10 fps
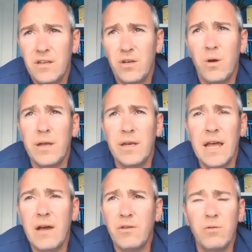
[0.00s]
Knowing
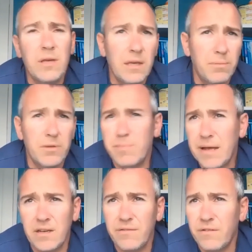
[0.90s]
how you keep
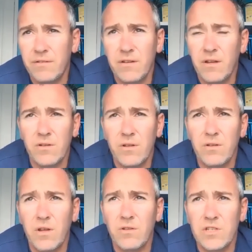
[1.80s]
perspective on, on,
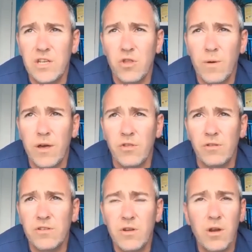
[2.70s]
on
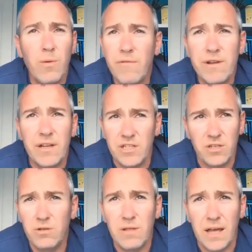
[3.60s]
situations. And the only way really to
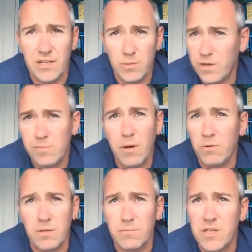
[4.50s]
do that is to
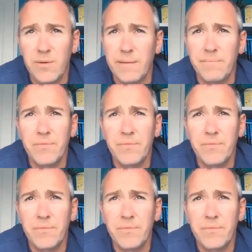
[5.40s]
expose them to it.